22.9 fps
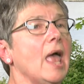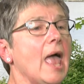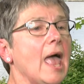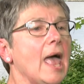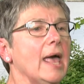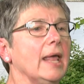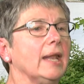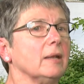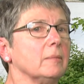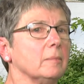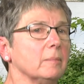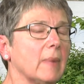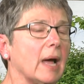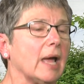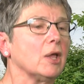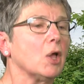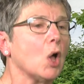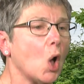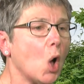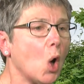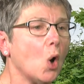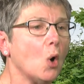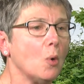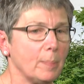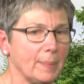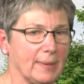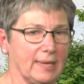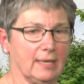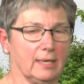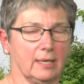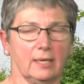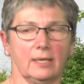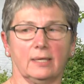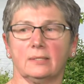and my hope
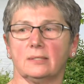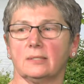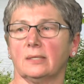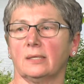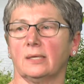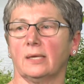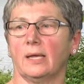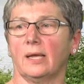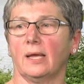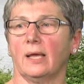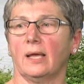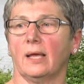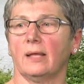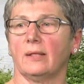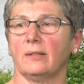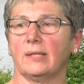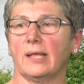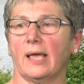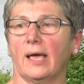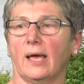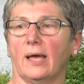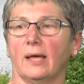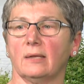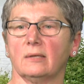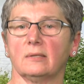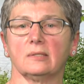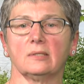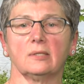is that